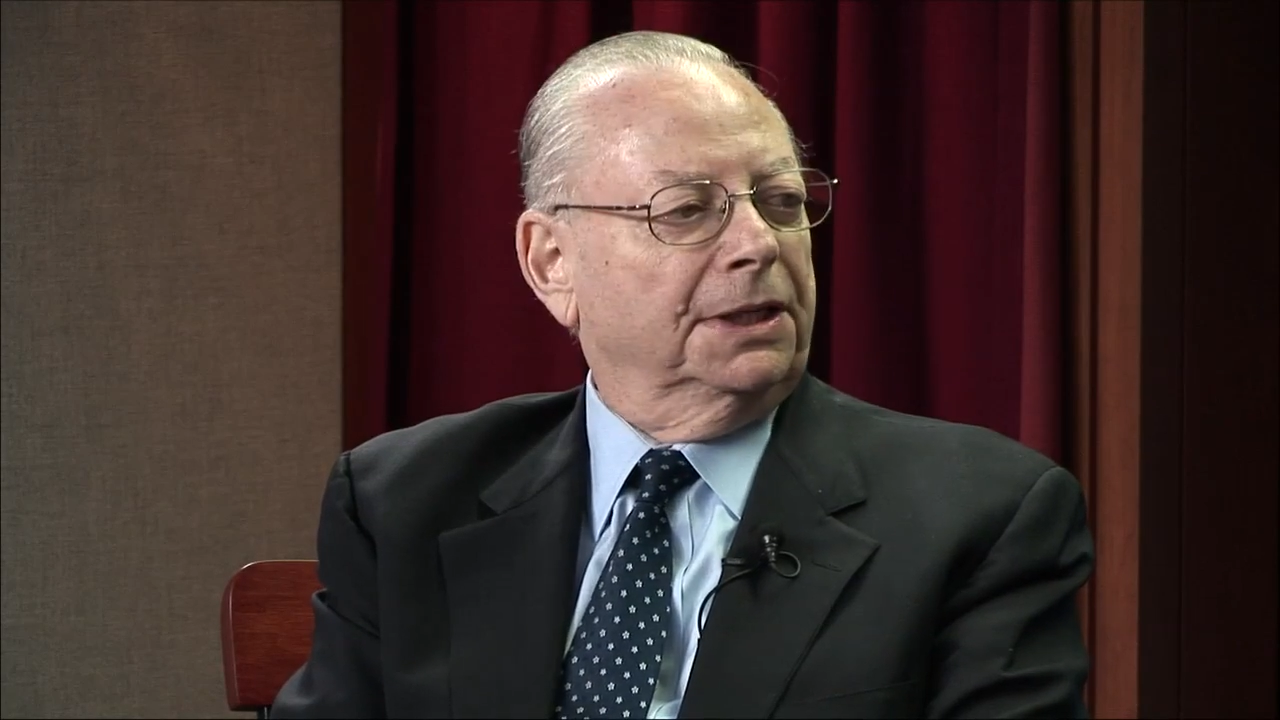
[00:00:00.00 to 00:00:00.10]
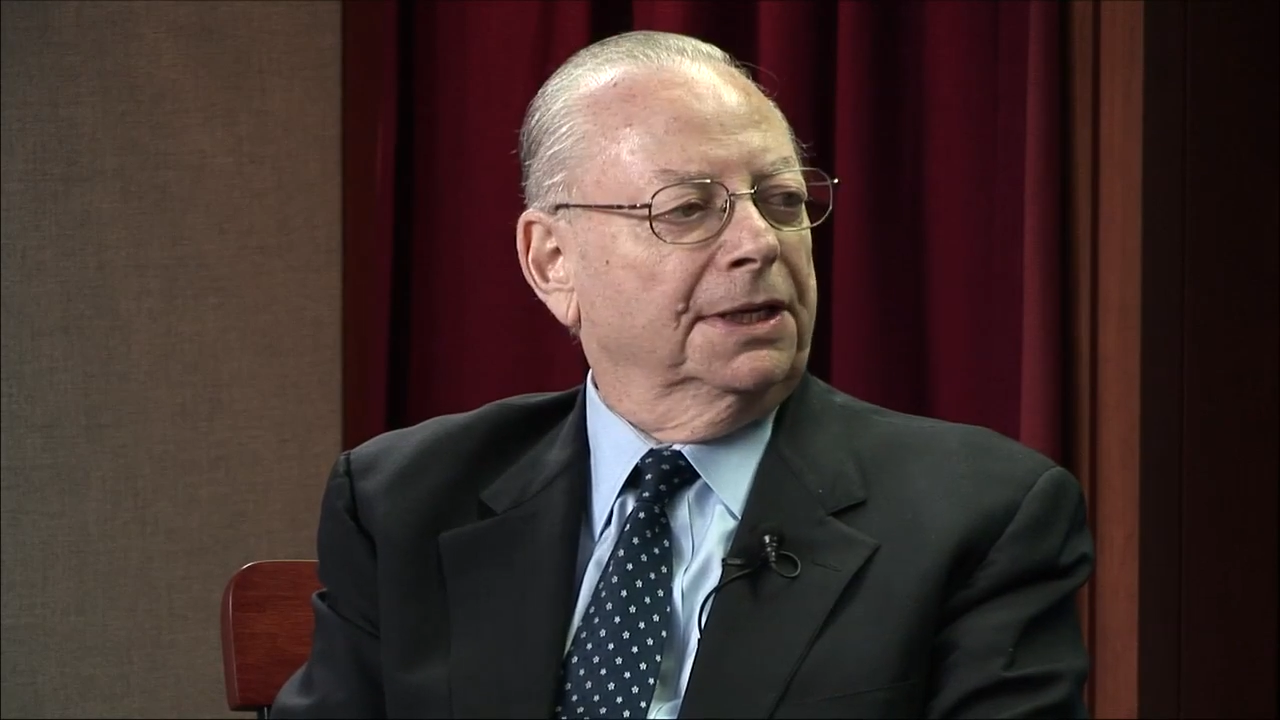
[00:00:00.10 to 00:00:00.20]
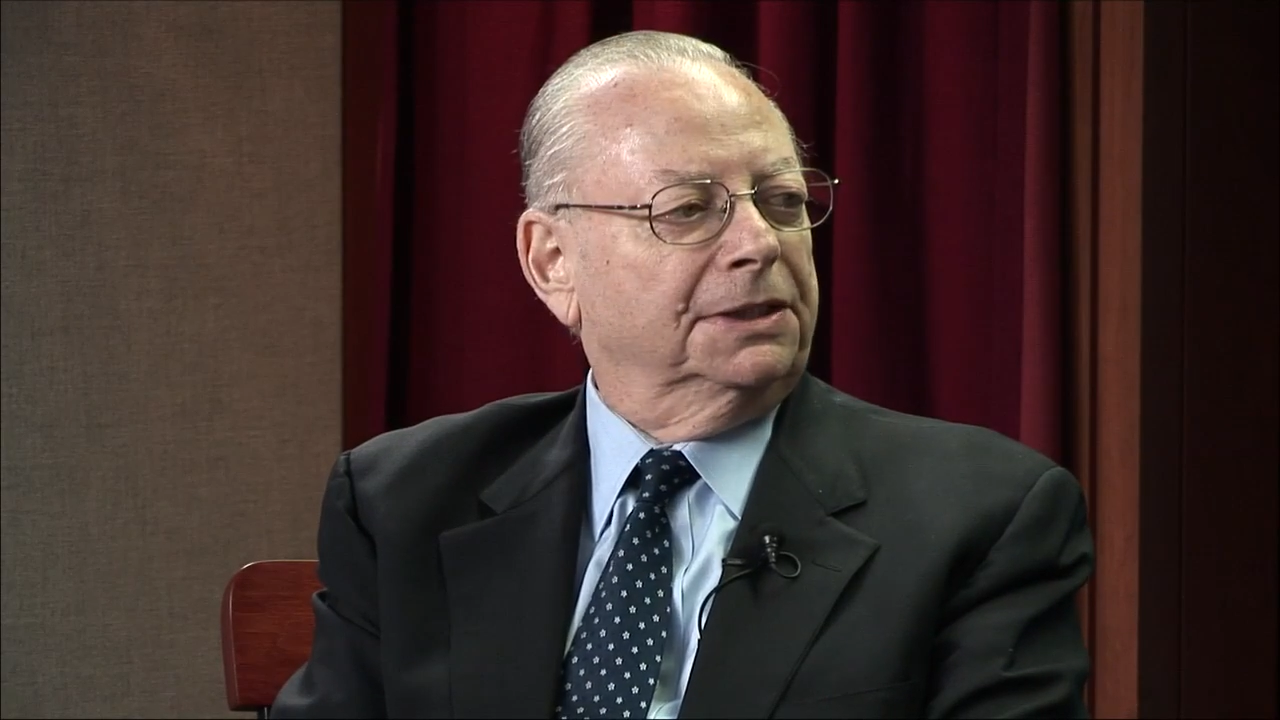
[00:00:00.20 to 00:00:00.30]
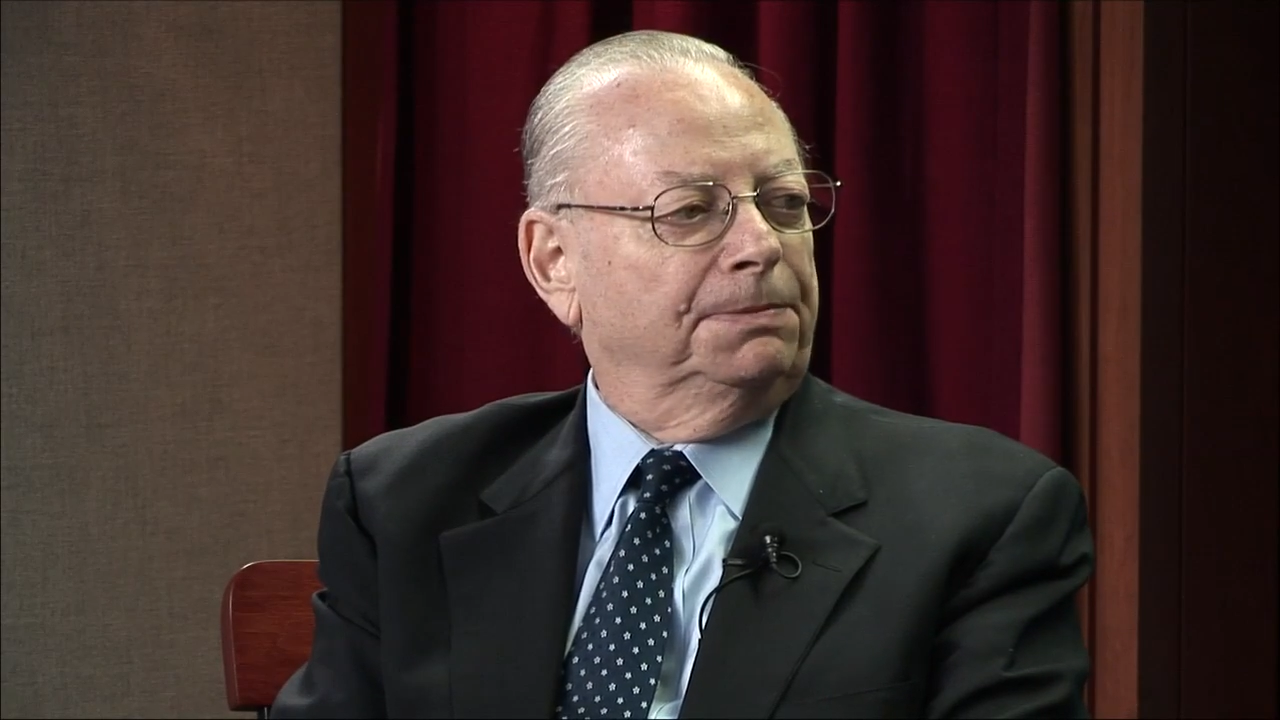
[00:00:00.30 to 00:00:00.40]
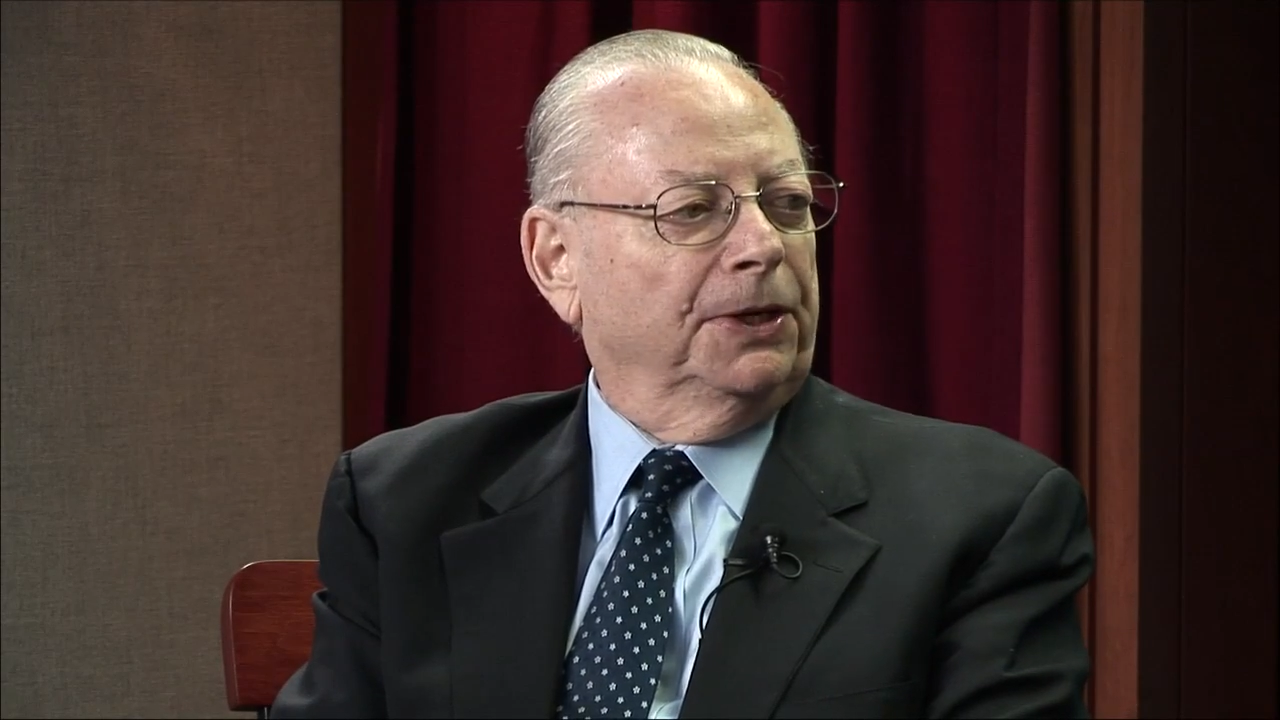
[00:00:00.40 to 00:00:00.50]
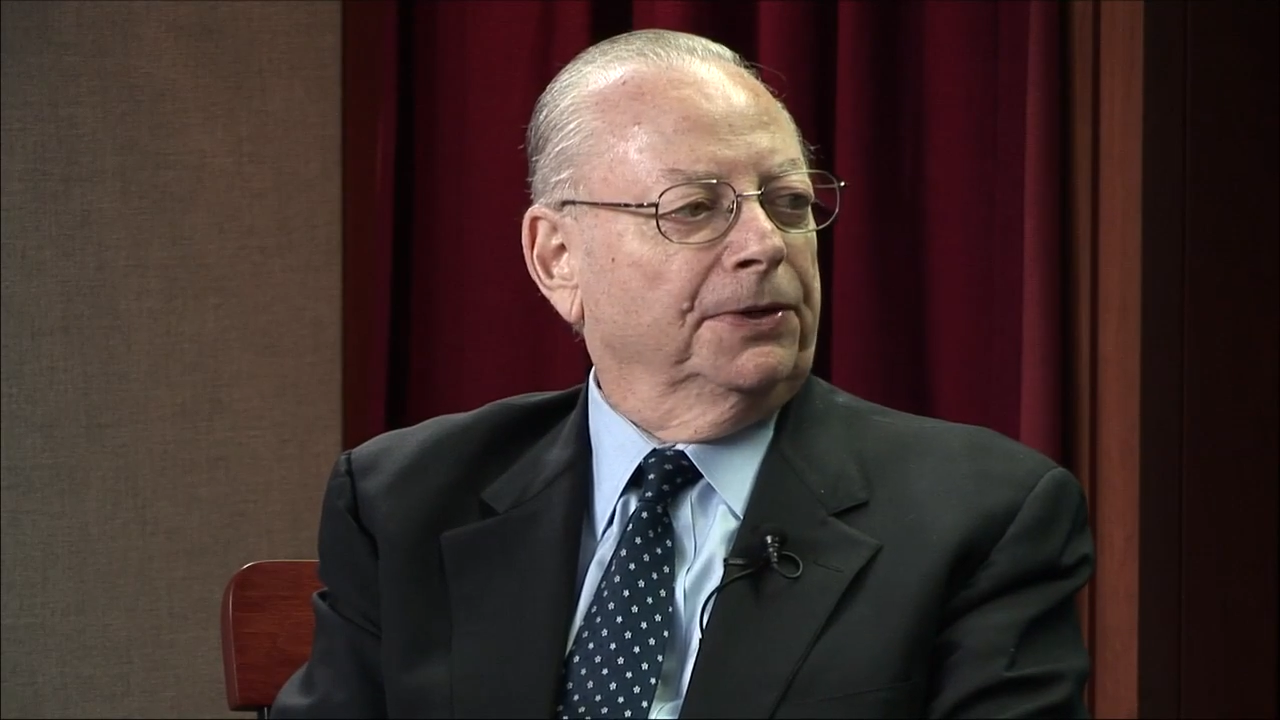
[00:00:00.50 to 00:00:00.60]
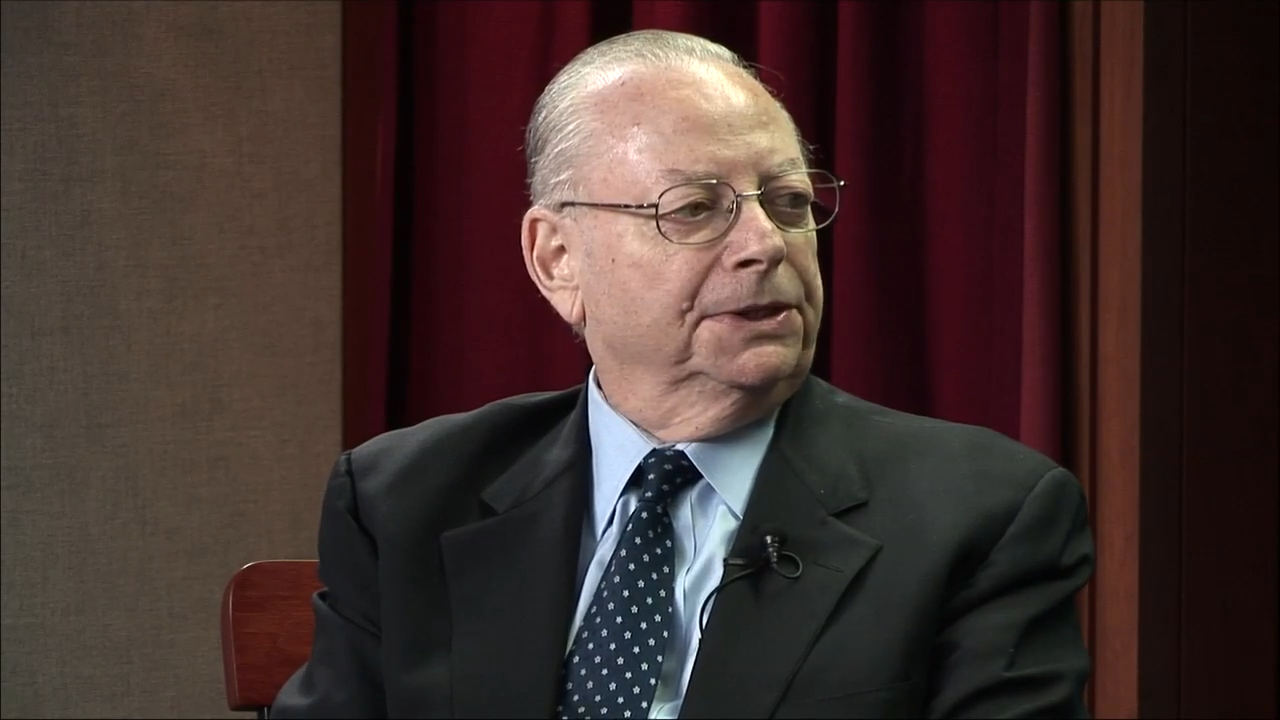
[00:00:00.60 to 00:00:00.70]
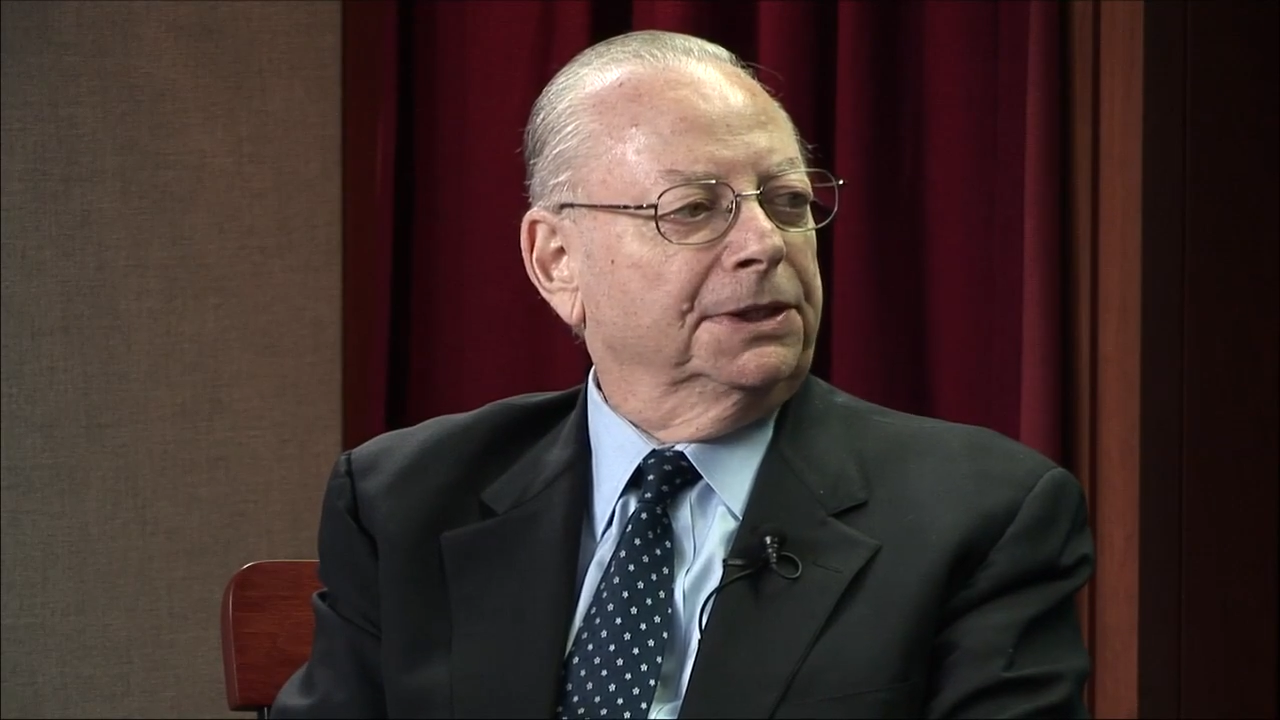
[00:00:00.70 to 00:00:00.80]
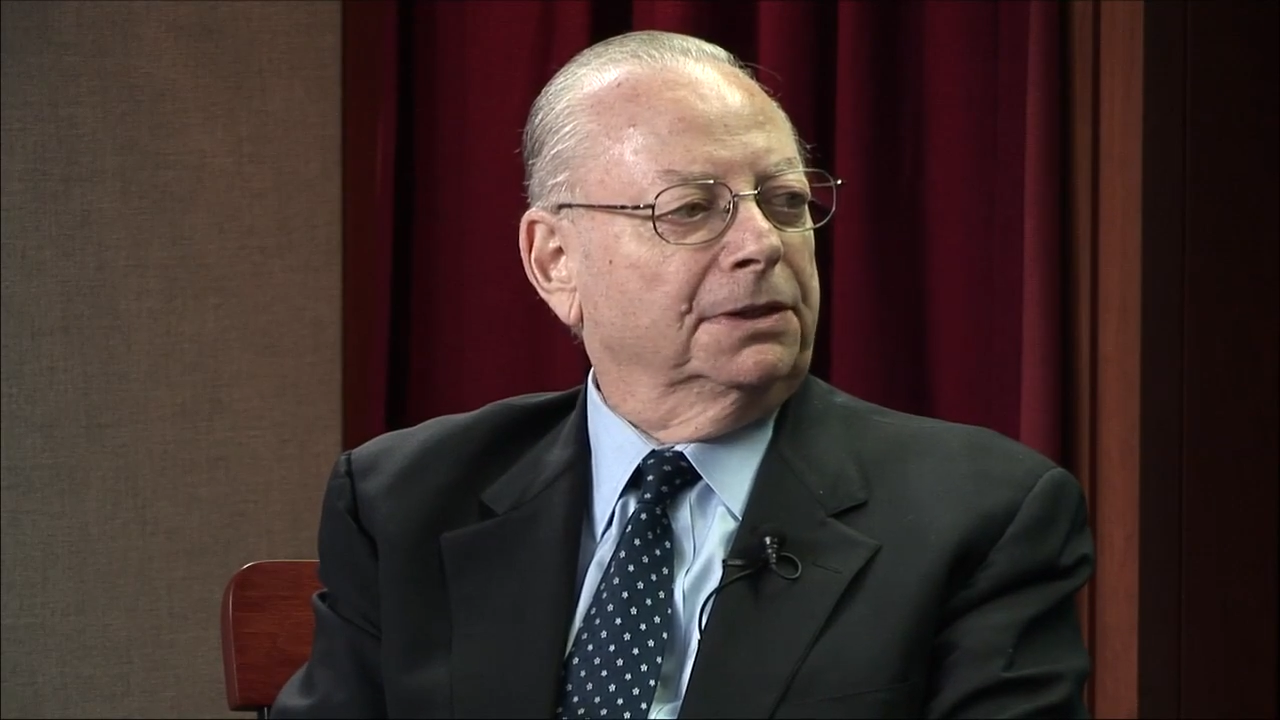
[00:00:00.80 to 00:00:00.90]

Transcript: experience